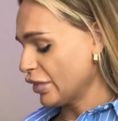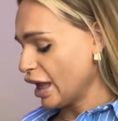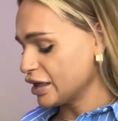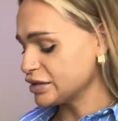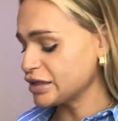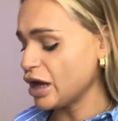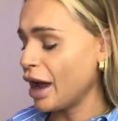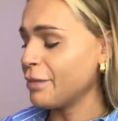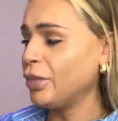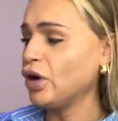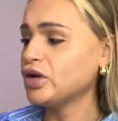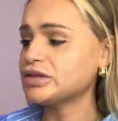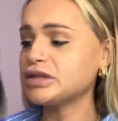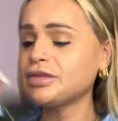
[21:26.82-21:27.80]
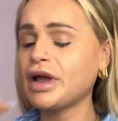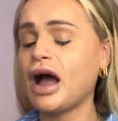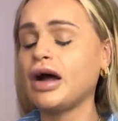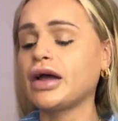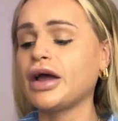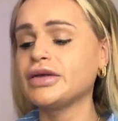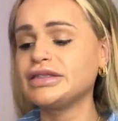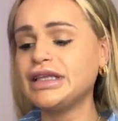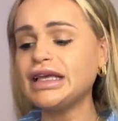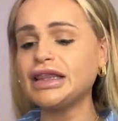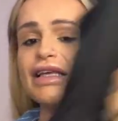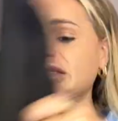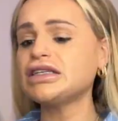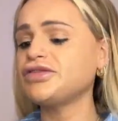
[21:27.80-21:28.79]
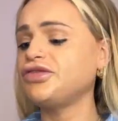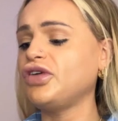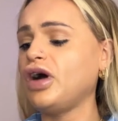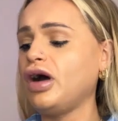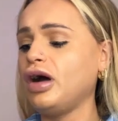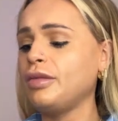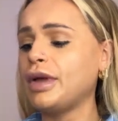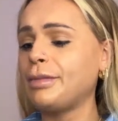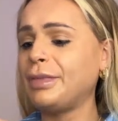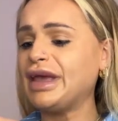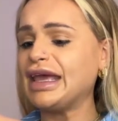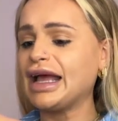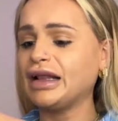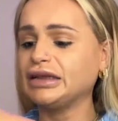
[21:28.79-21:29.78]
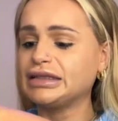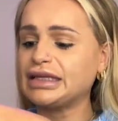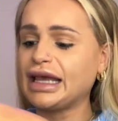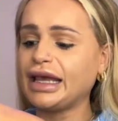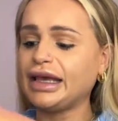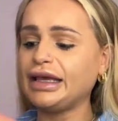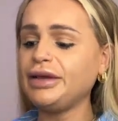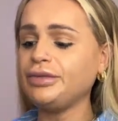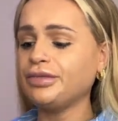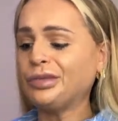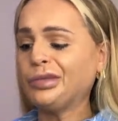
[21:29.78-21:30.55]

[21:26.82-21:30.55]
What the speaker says: So I bought some cargos. This is from PLT.